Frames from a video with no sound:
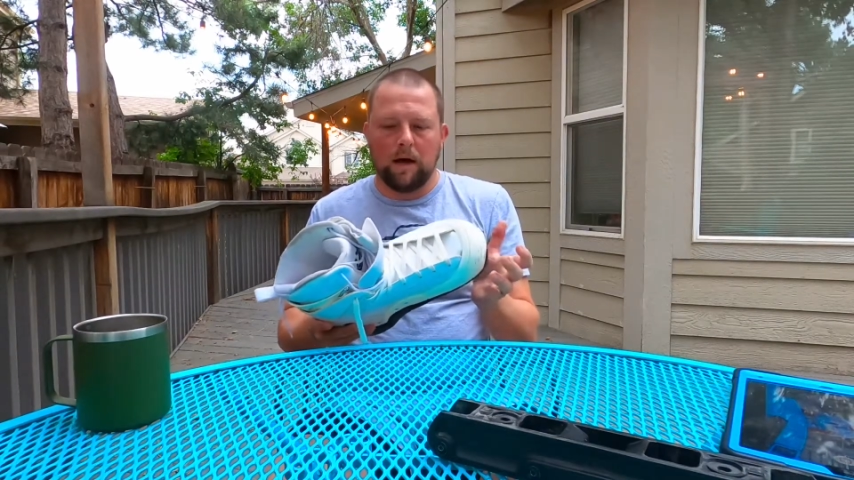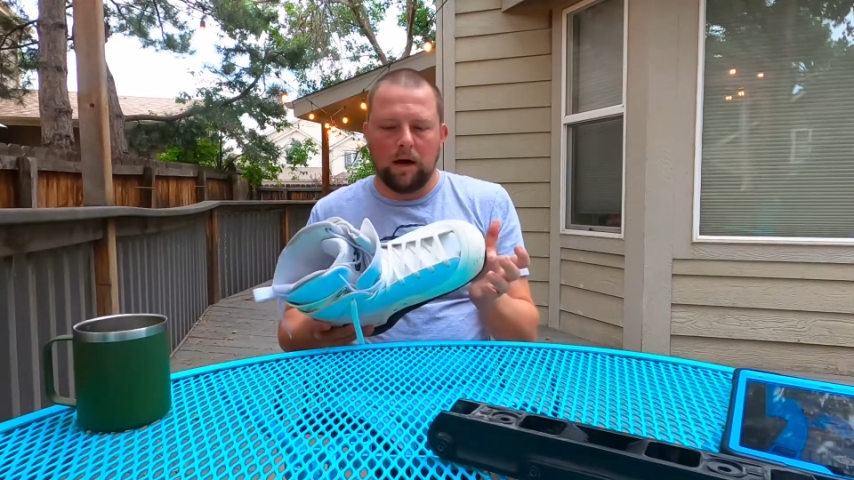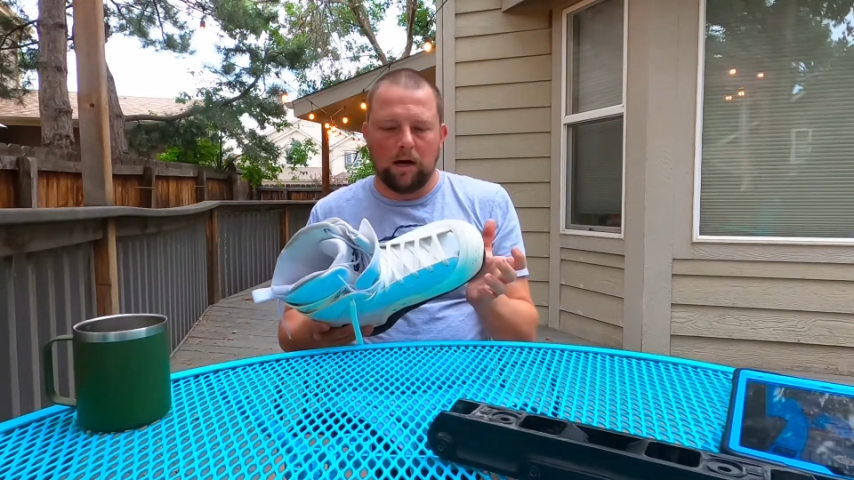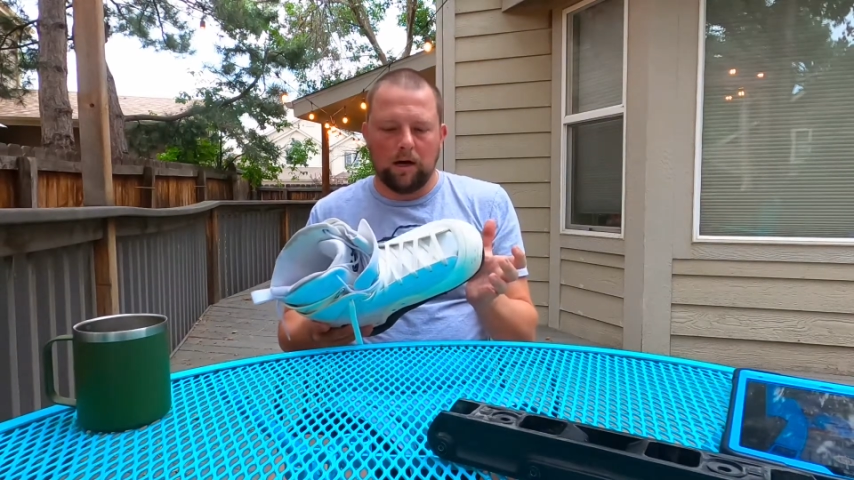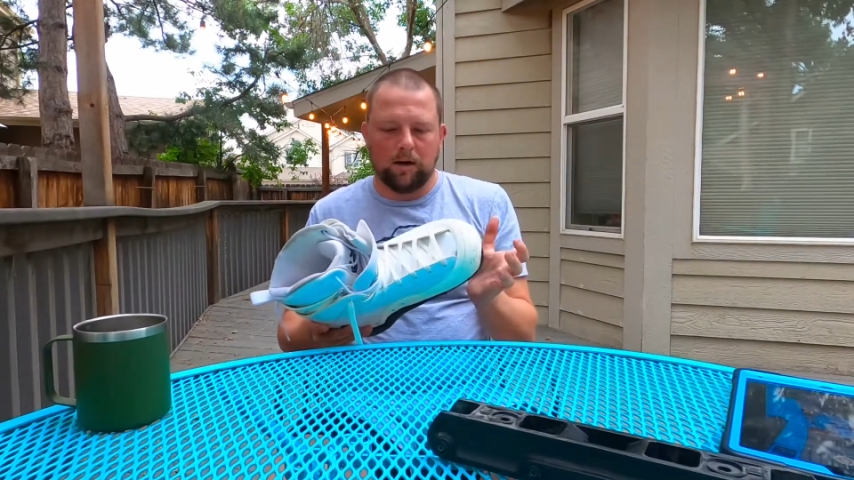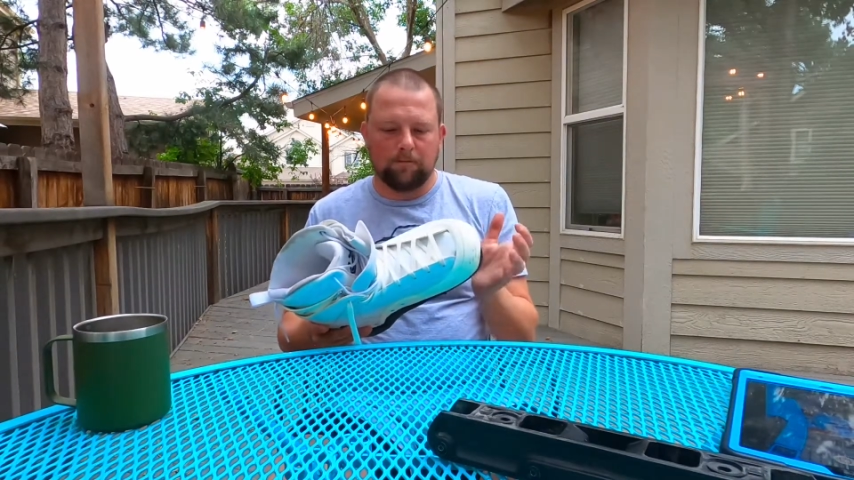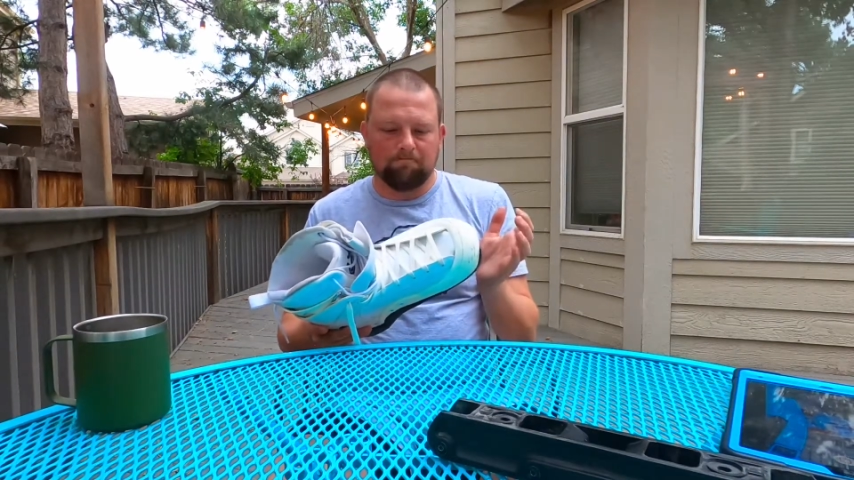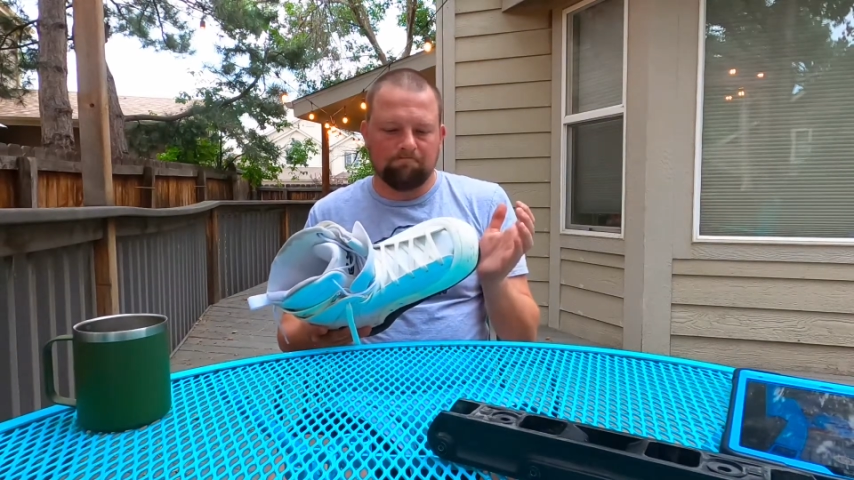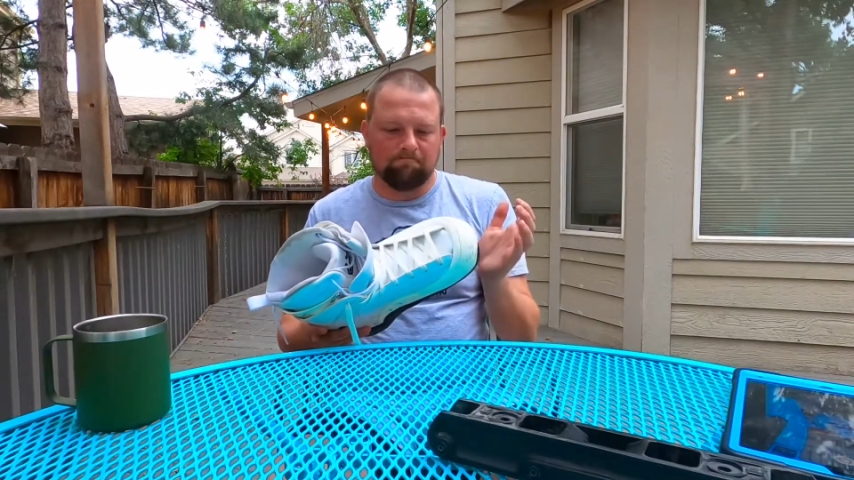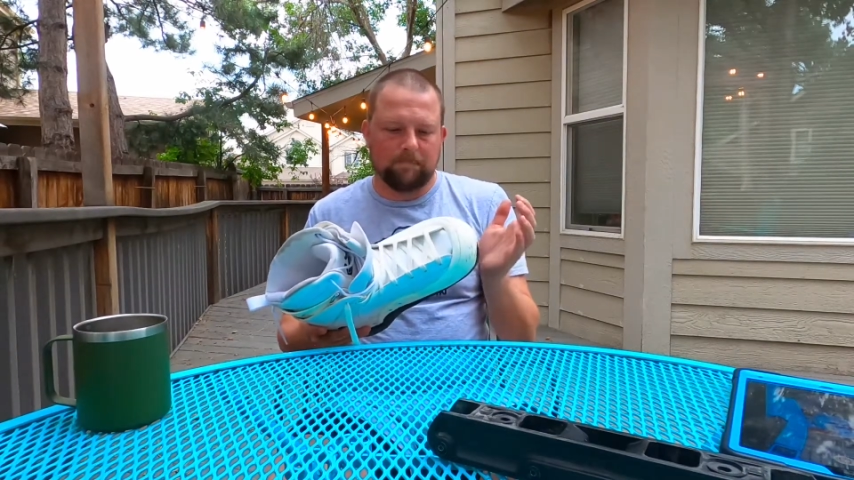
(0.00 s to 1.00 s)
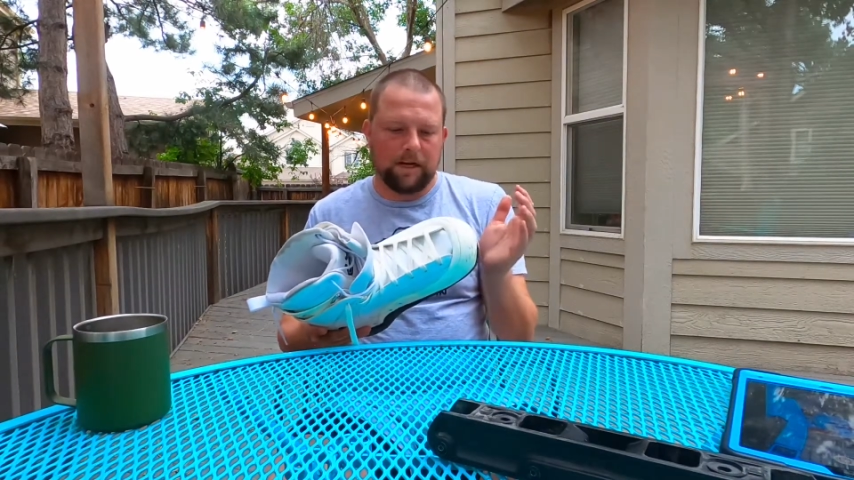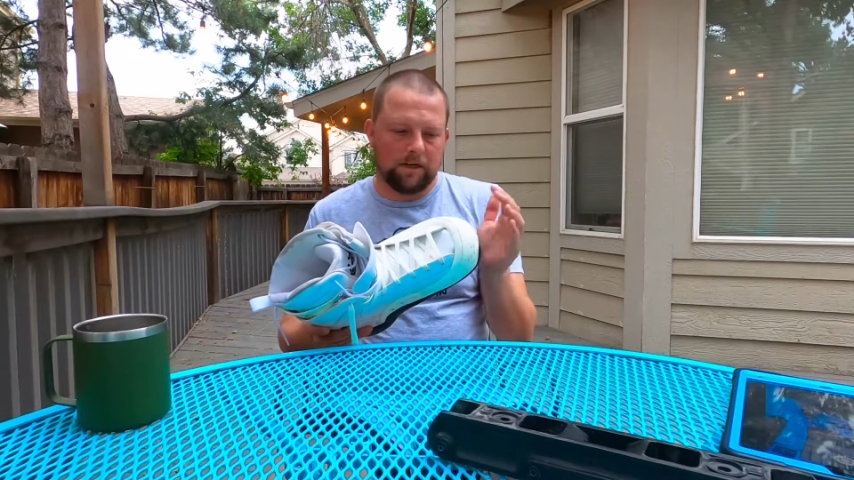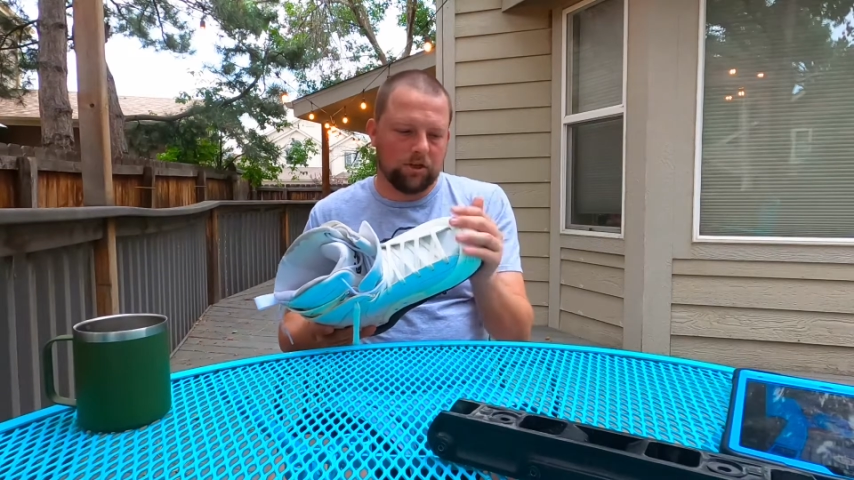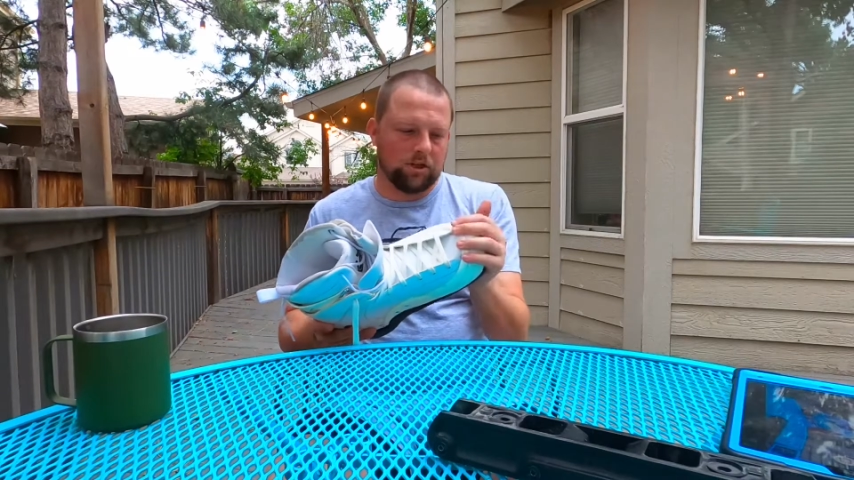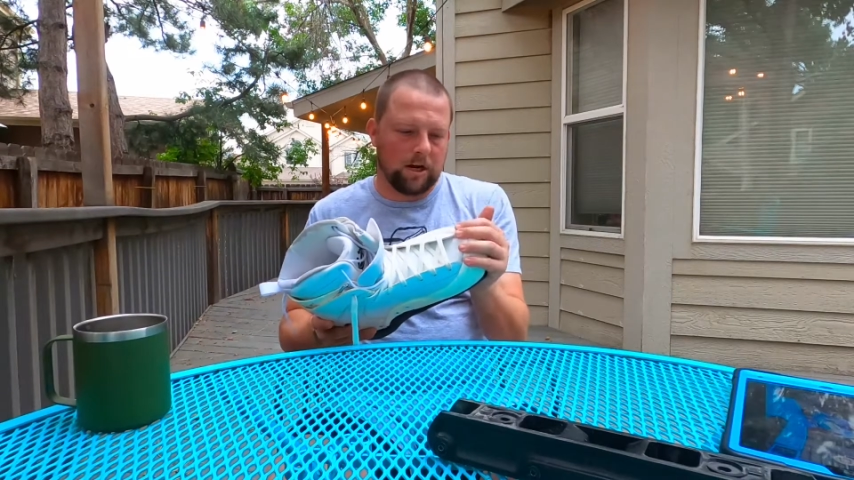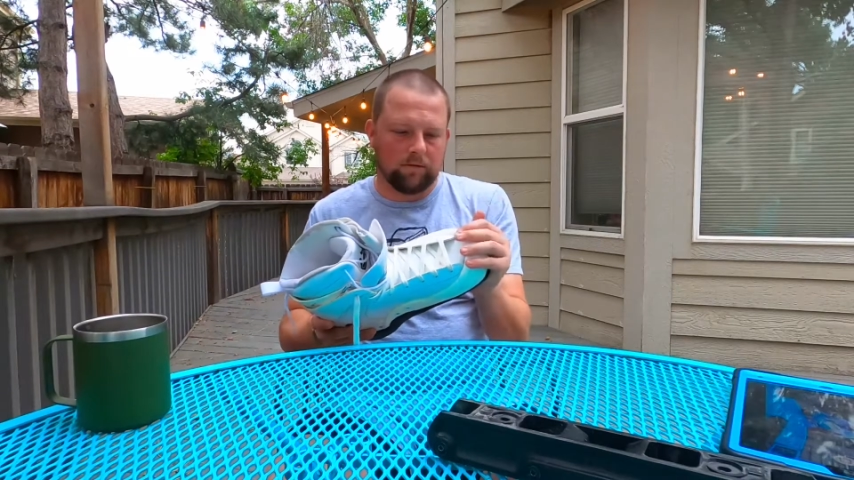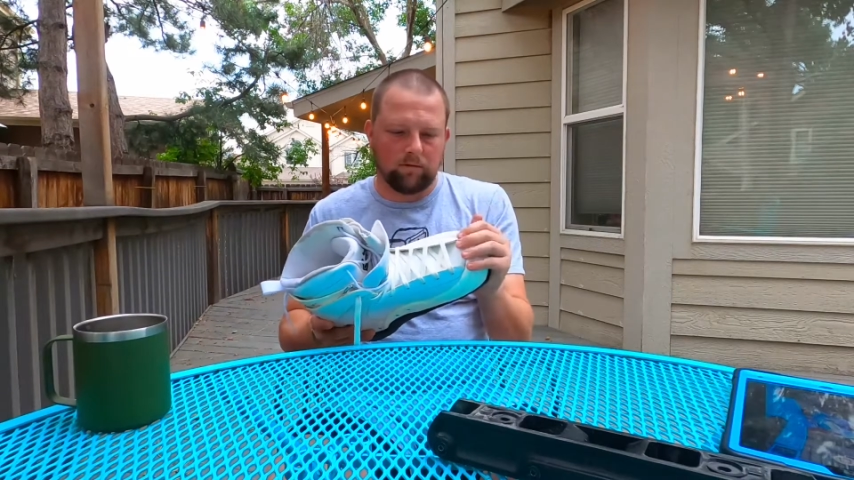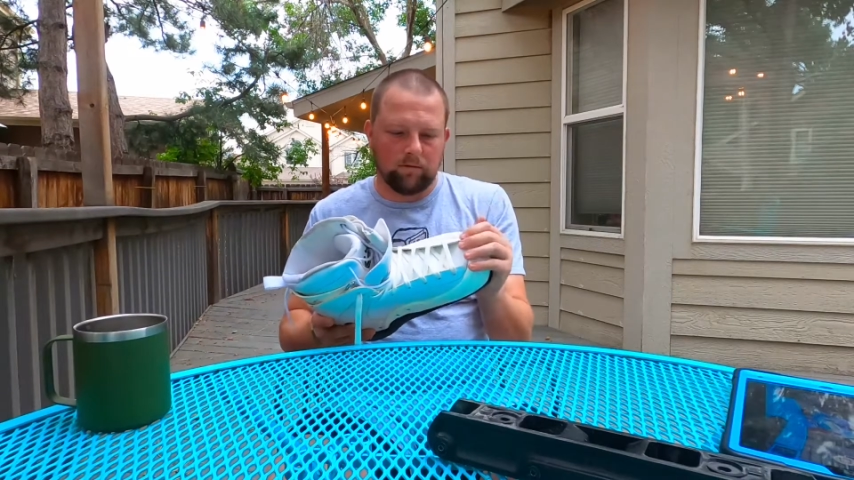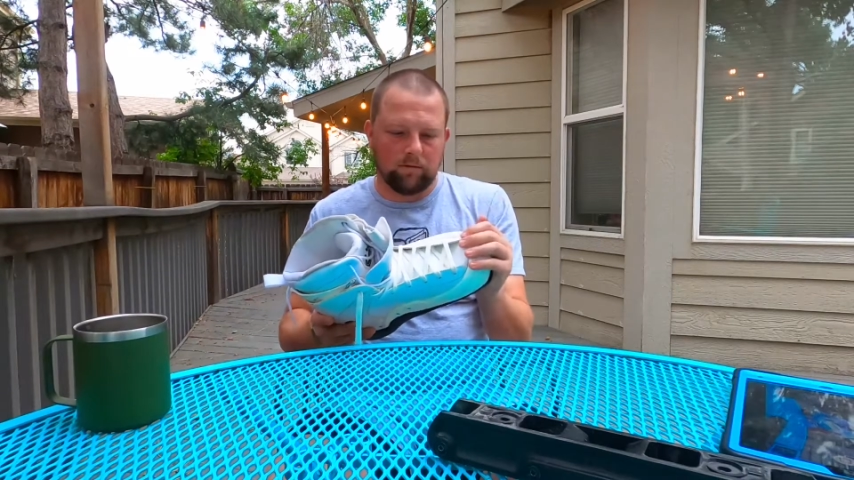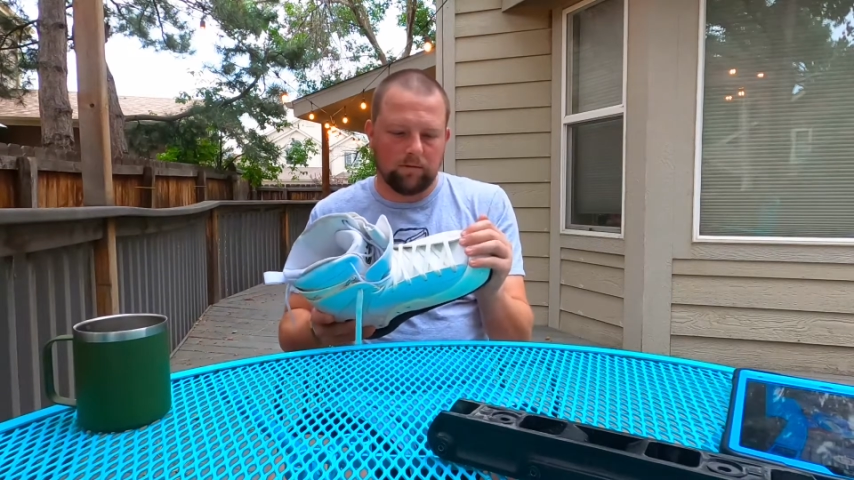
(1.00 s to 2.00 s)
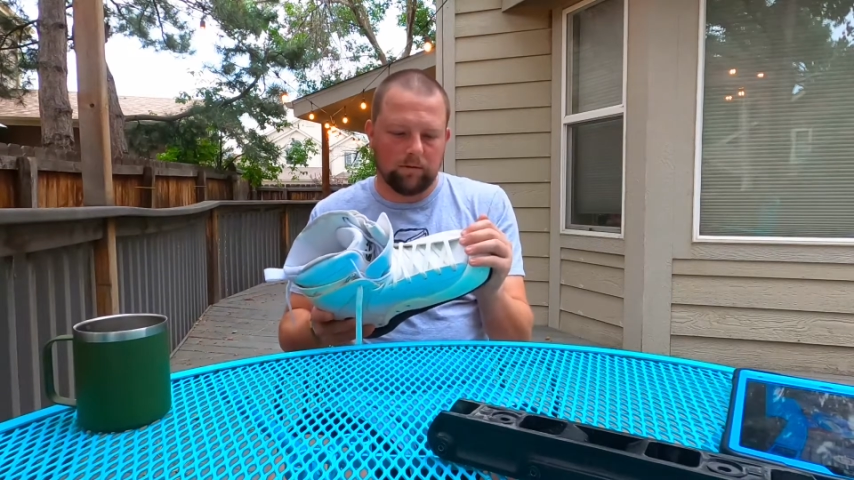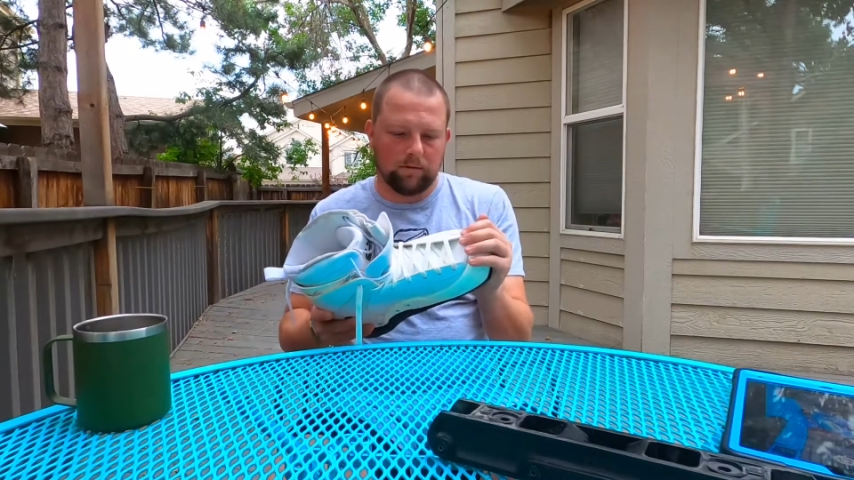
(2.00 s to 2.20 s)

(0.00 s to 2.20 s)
In general,